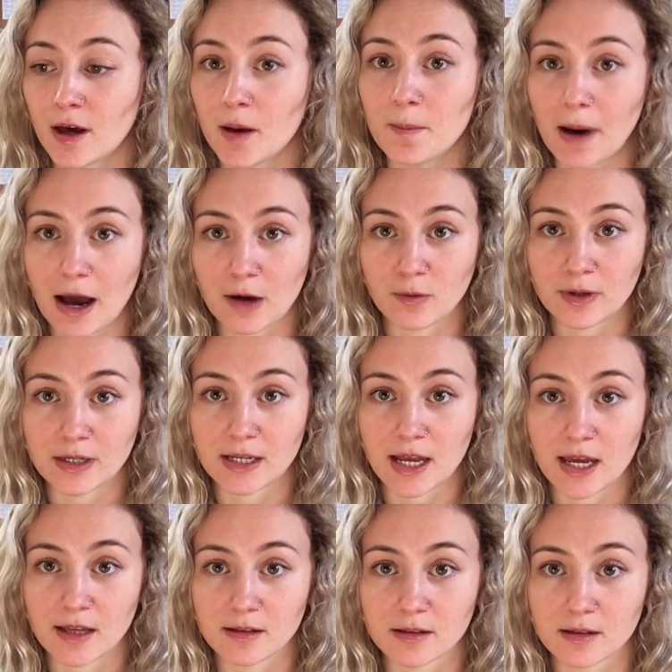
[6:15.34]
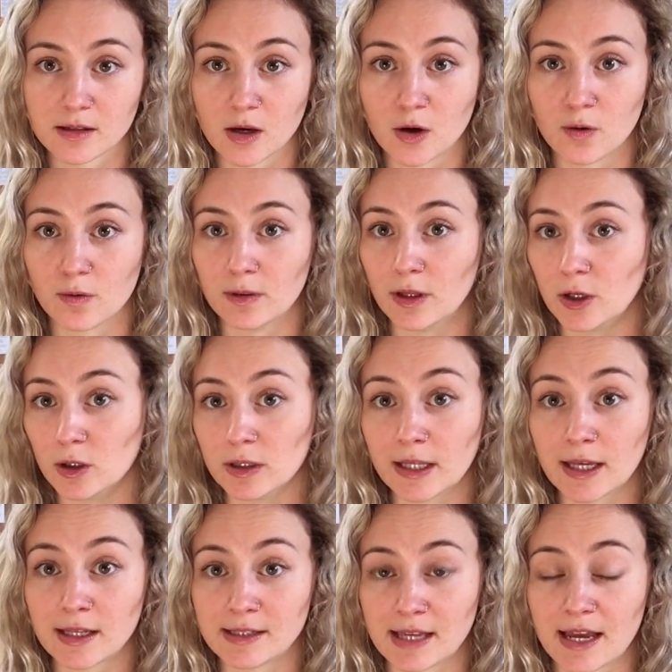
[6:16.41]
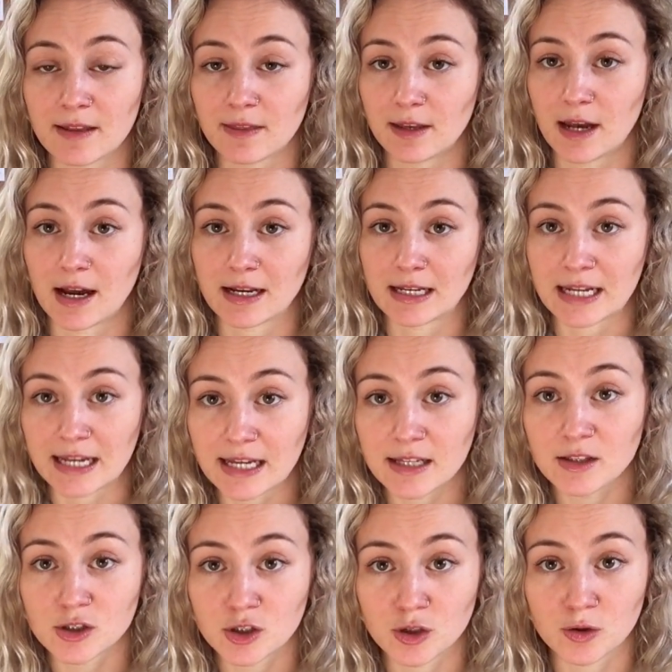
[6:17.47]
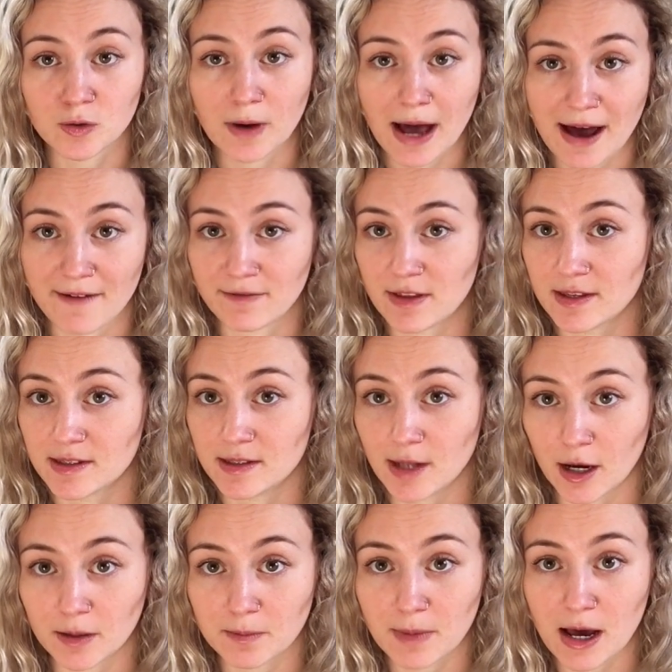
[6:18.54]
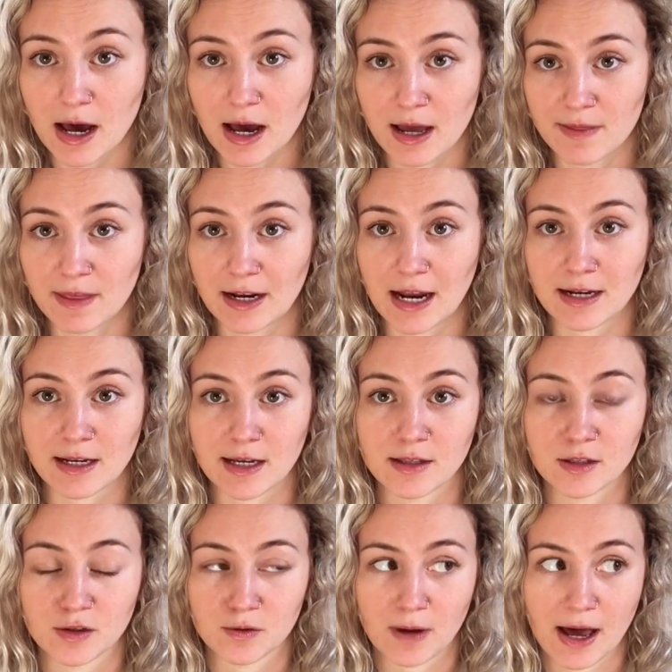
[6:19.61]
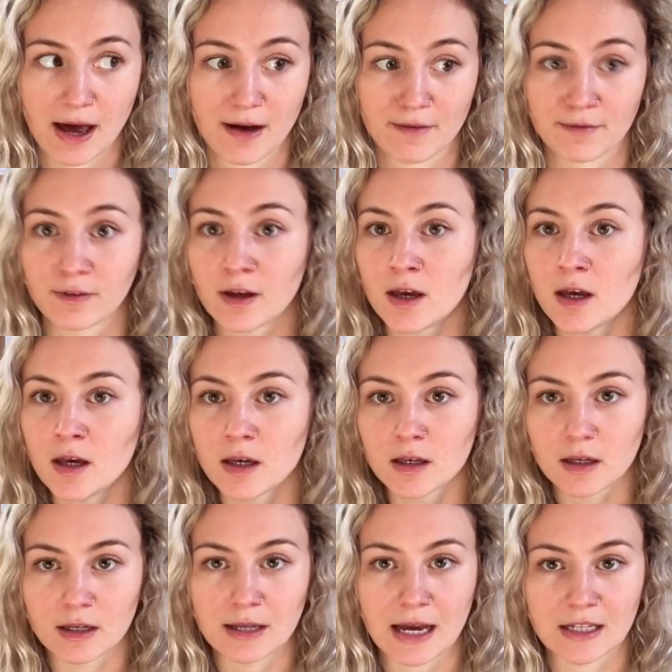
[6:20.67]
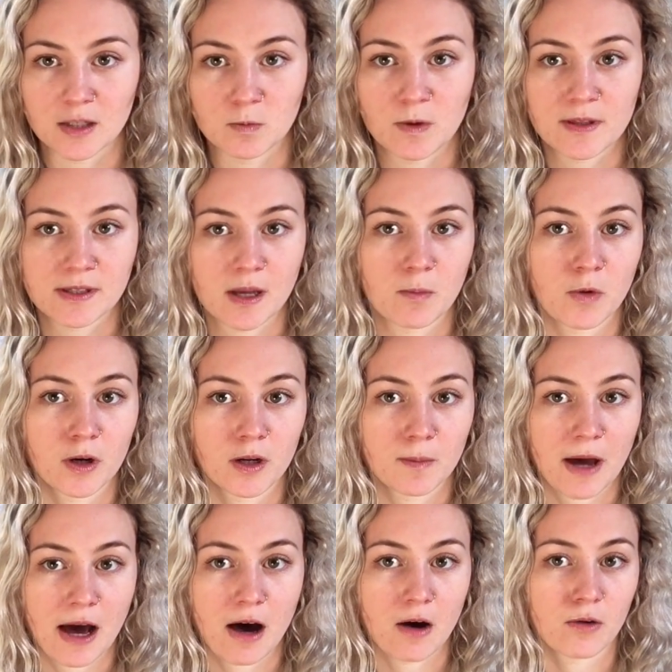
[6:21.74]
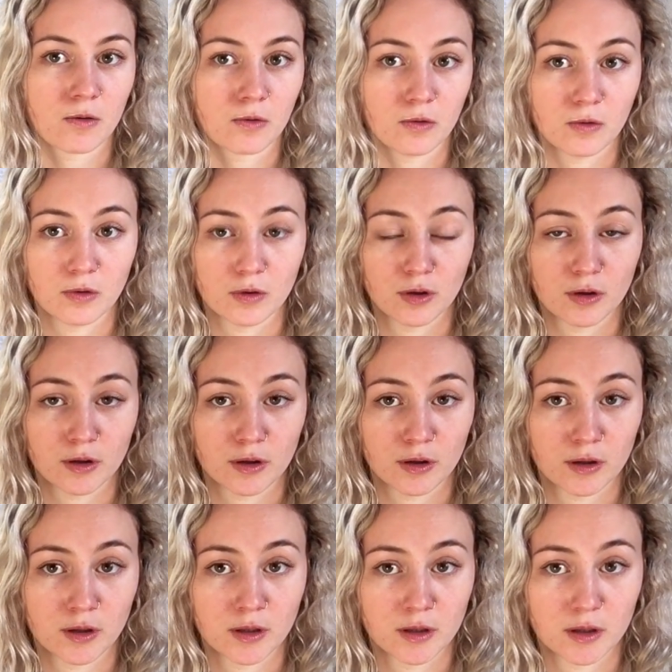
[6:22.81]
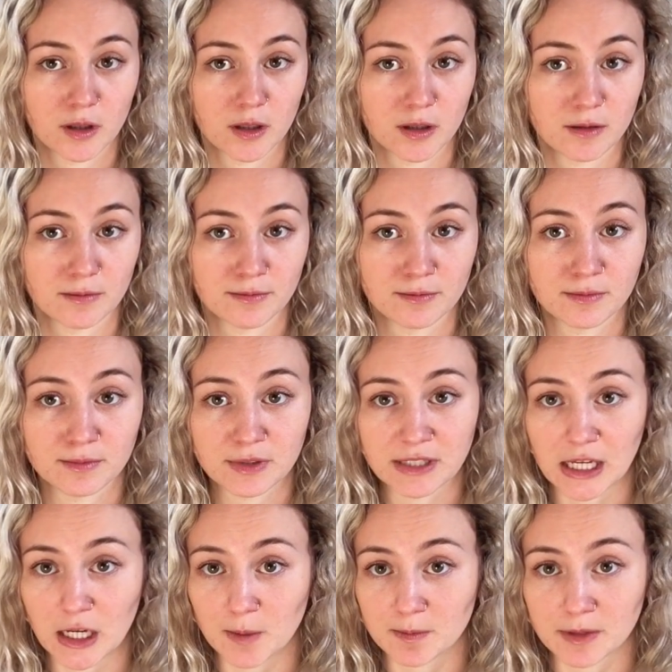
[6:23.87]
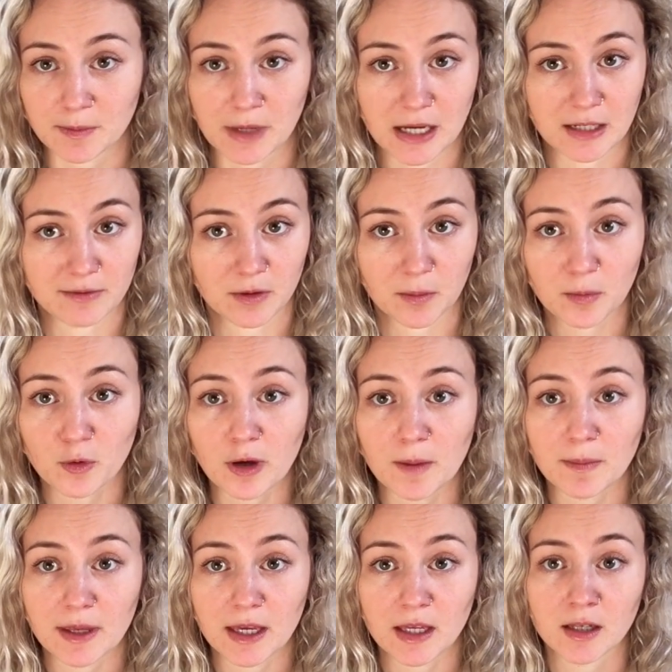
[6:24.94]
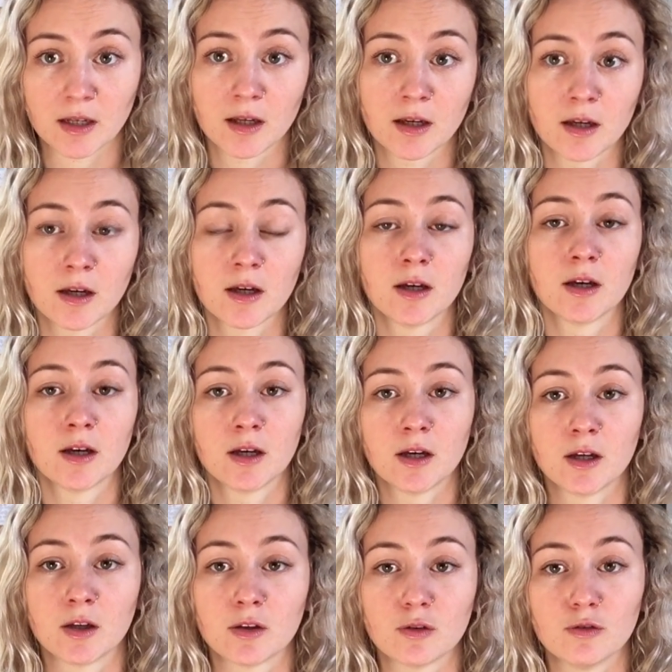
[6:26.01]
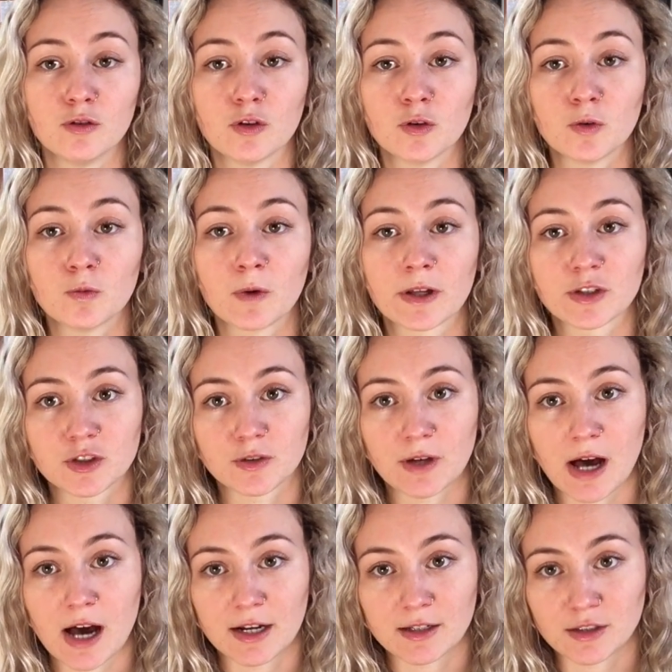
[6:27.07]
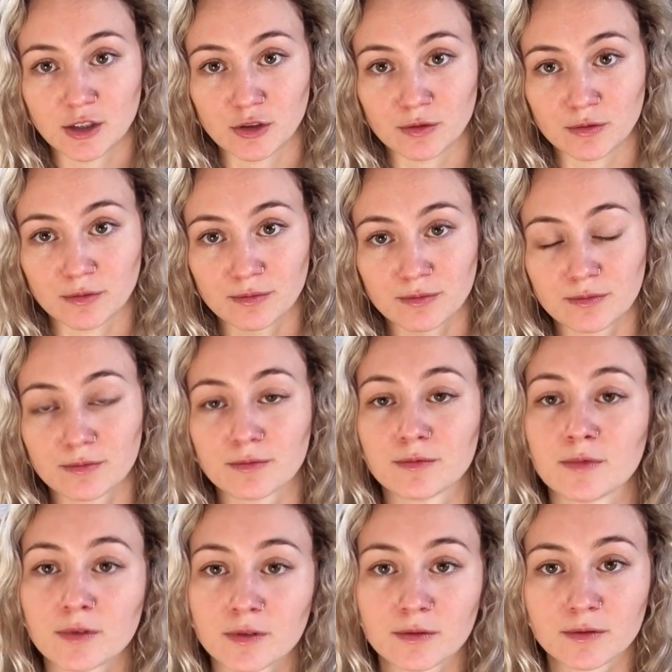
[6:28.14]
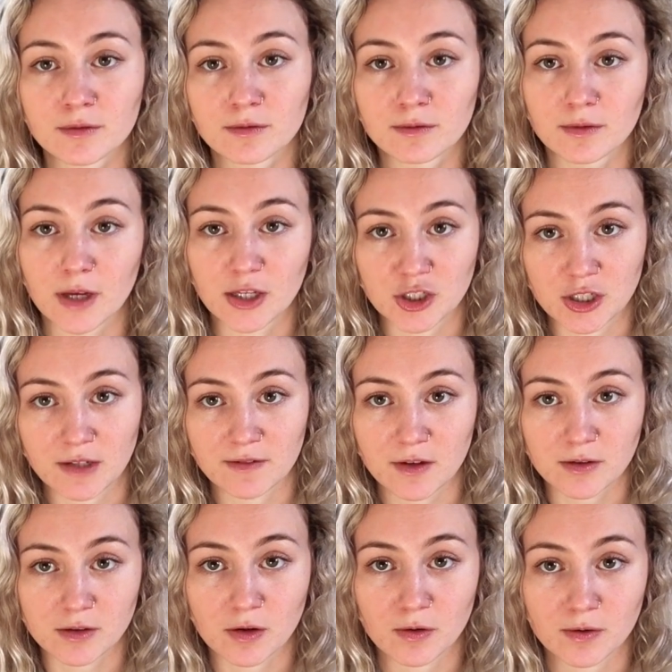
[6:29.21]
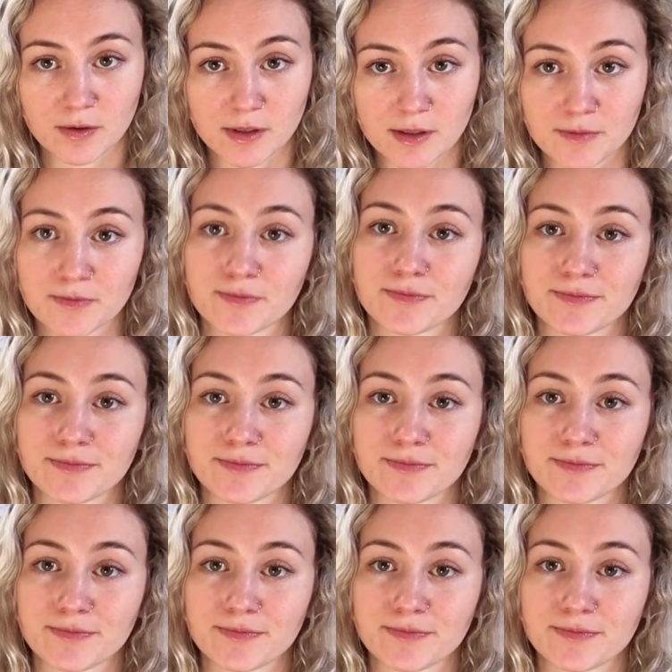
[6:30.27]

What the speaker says: a buy-win date. So literally a date that I need to have this done by, that I need to have connected with someone about, or set up some kind of an appointment. Do what you gotta do. Achieve those goals.